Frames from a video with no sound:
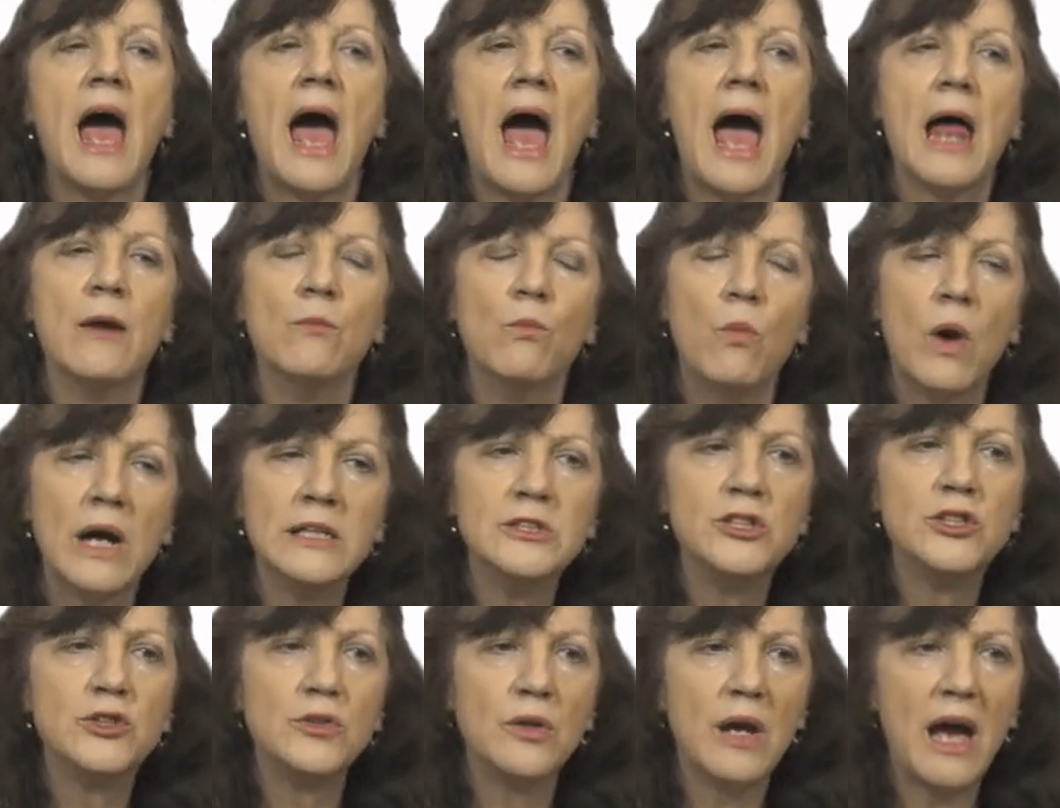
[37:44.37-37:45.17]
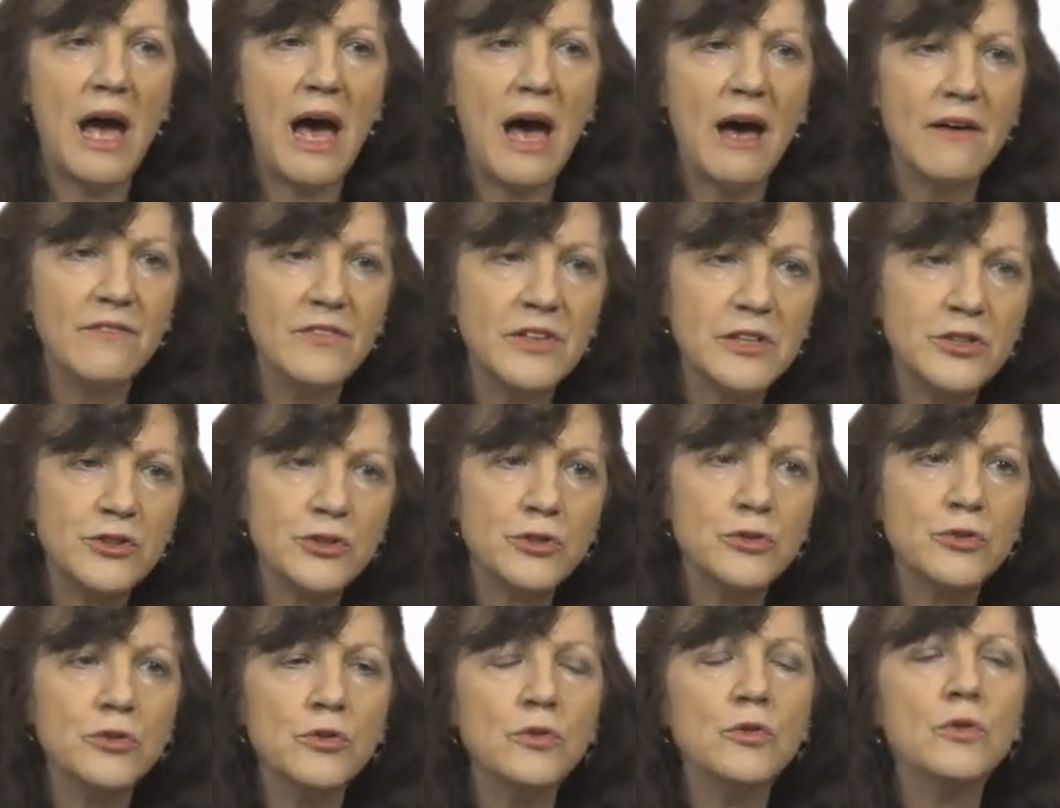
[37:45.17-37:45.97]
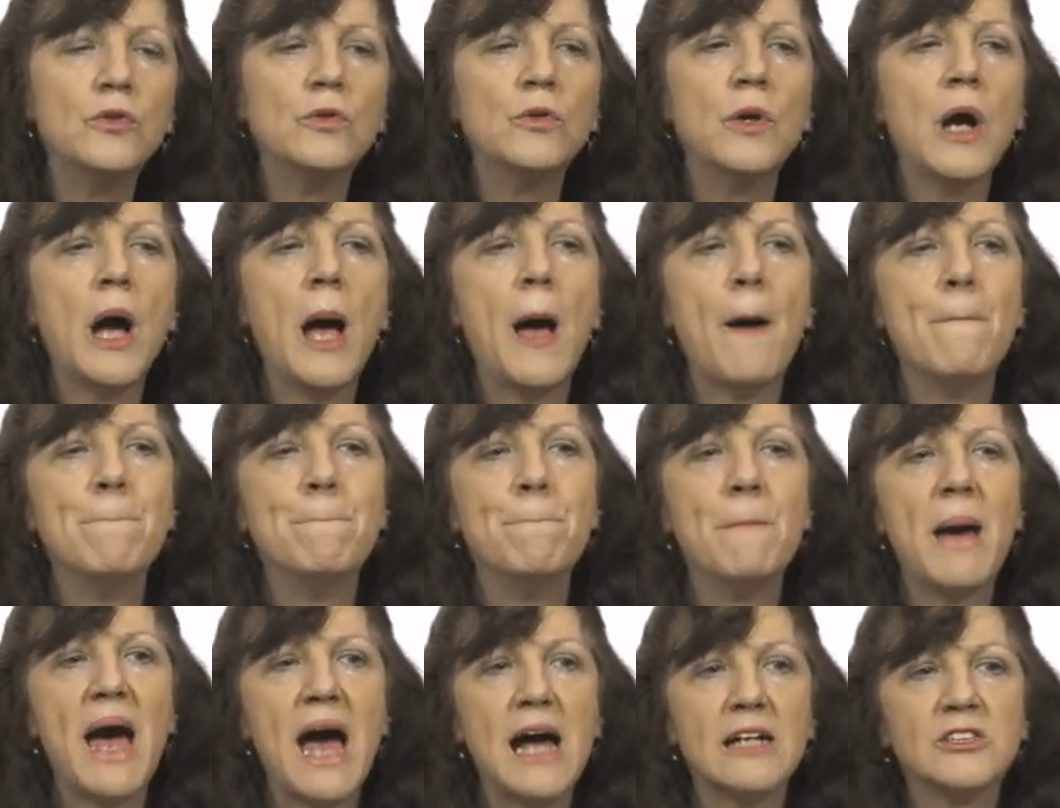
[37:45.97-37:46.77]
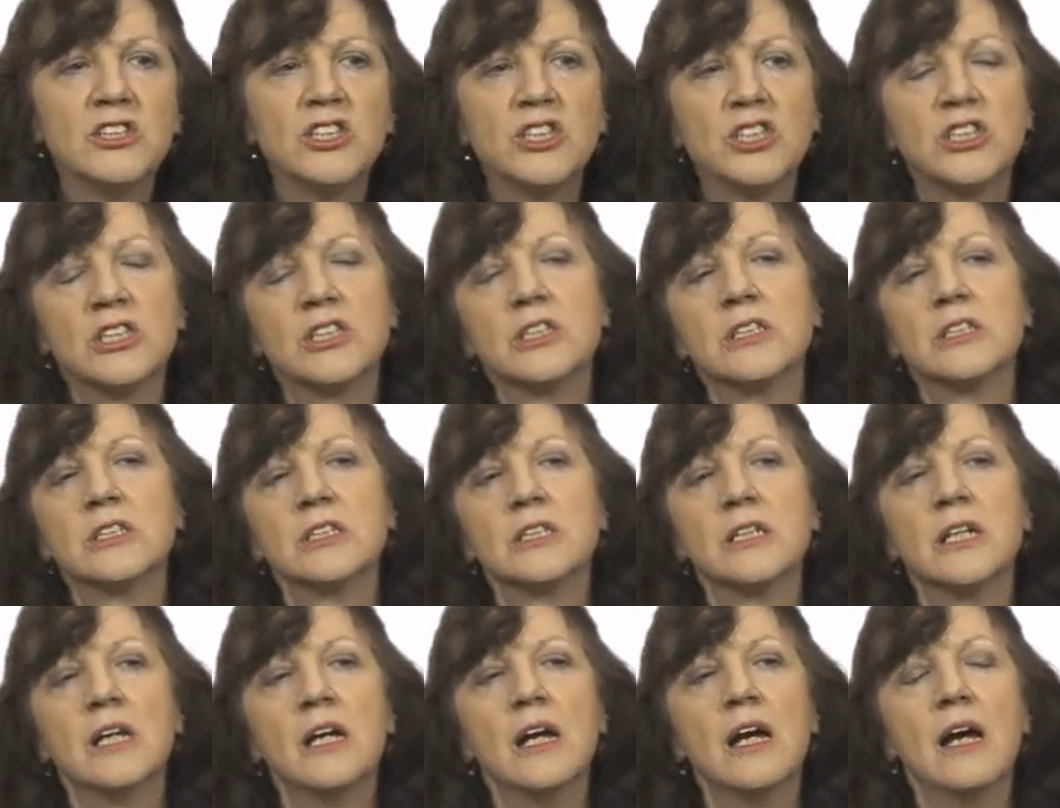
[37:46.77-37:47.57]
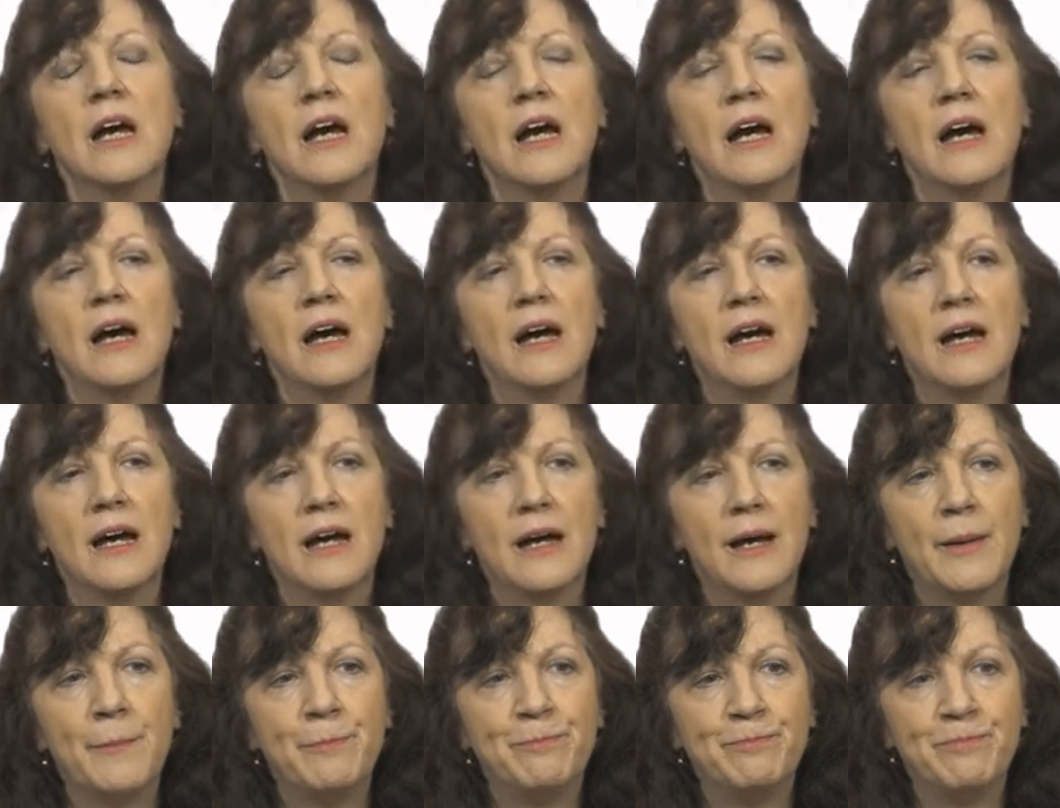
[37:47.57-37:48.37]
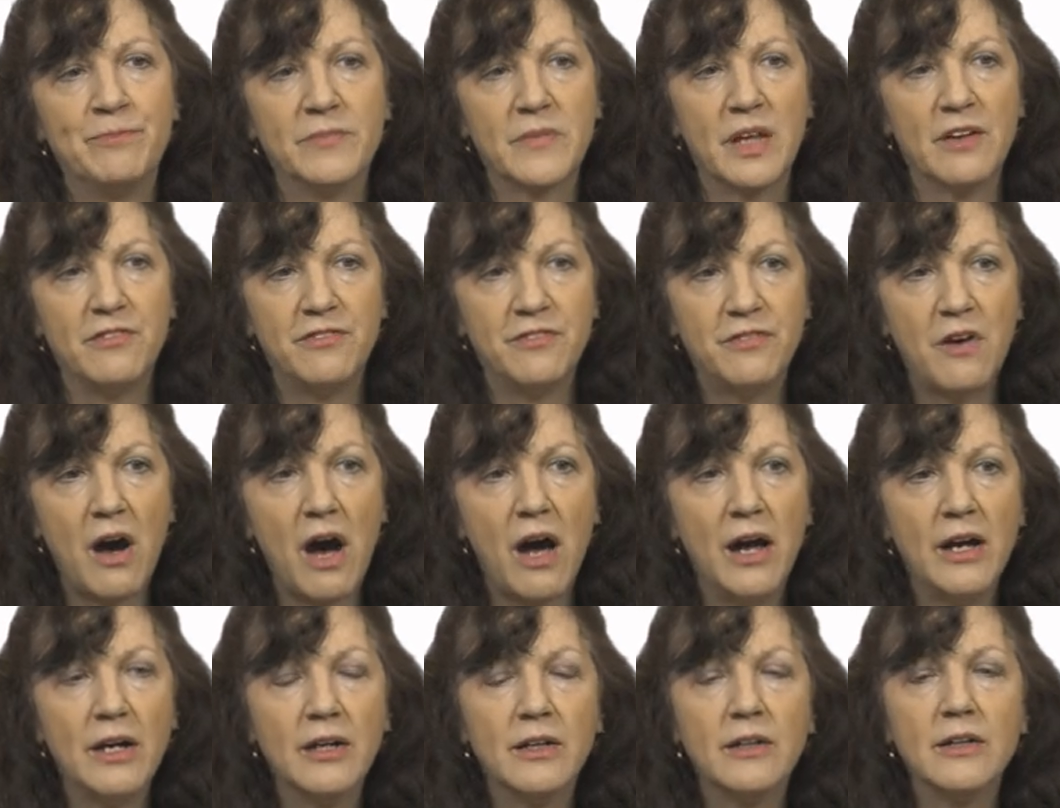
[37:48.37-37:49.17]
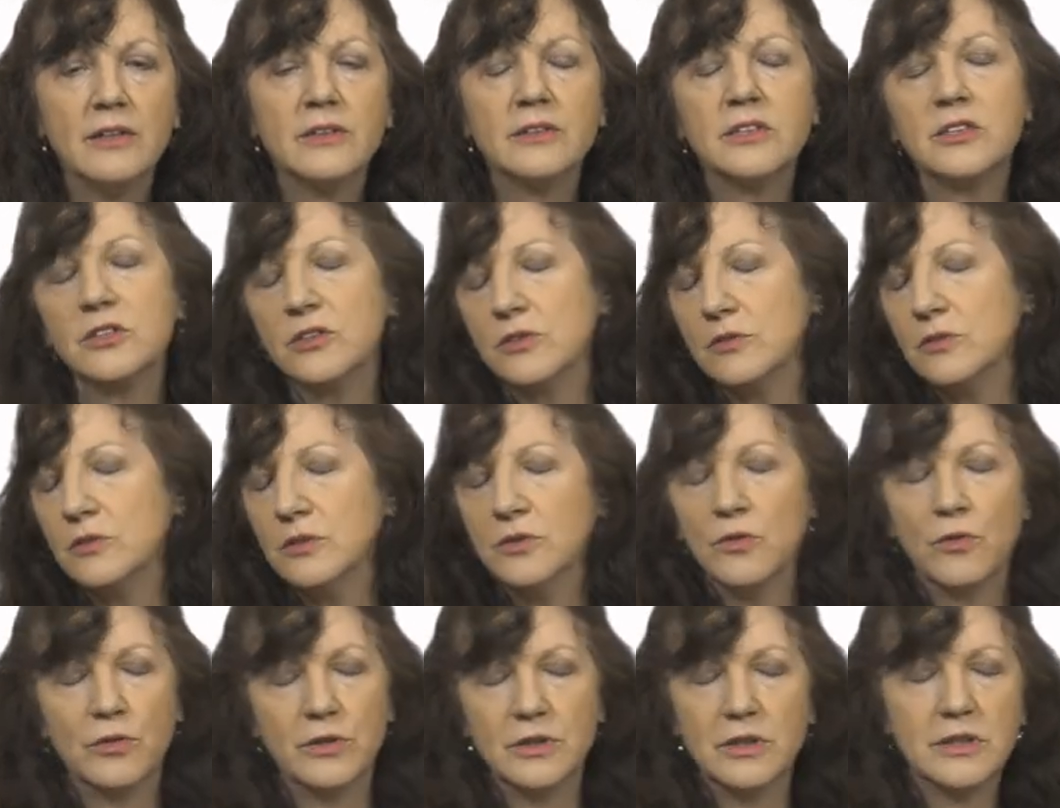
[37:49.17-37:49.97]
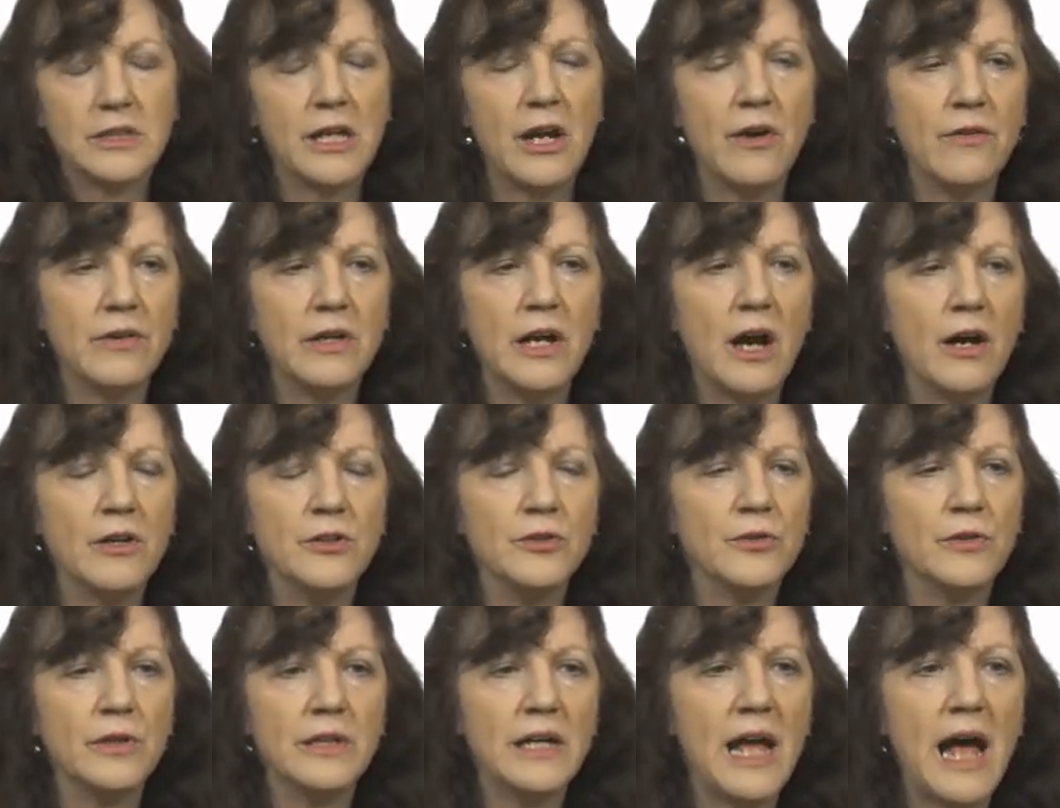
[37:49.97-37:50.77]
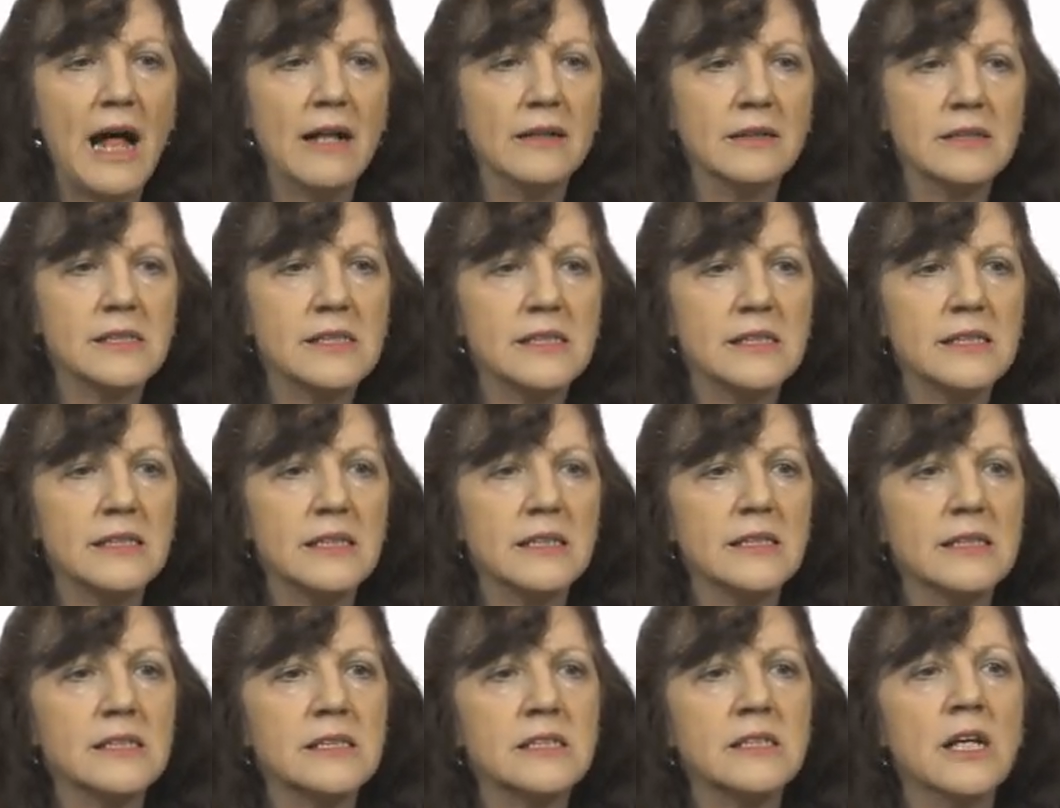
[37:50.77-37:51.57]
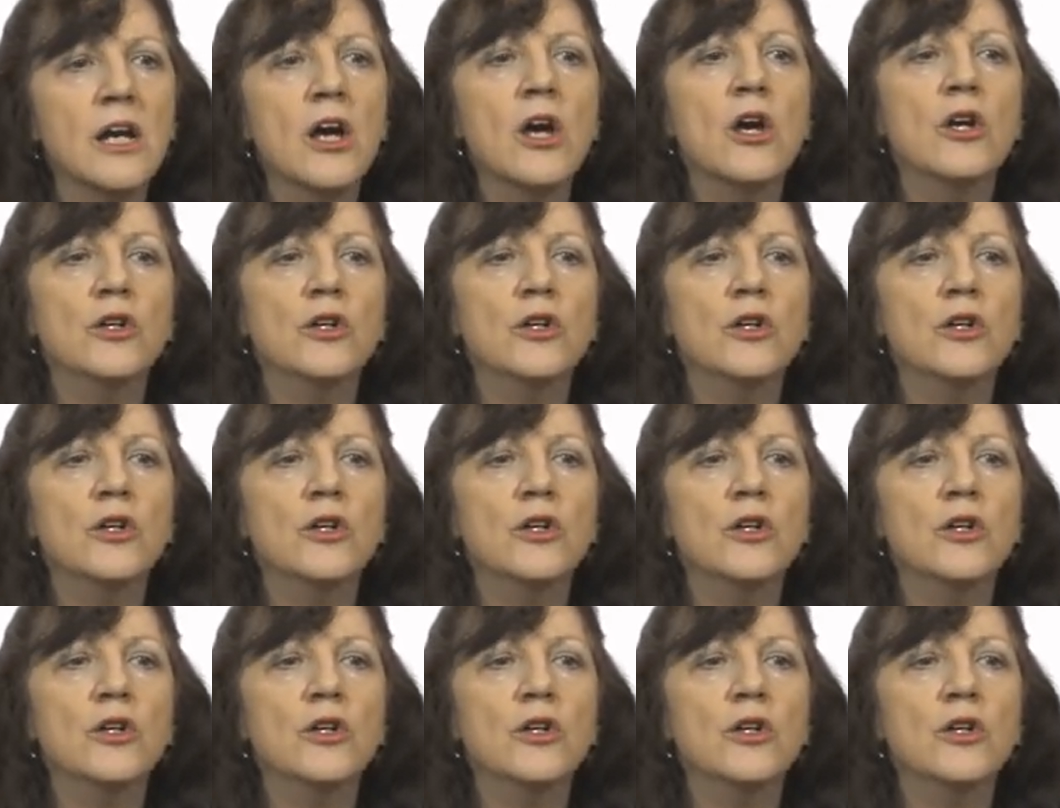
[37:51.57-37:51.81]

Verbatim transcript: And once you have the true matched um, file to, in order to carry out your analysis.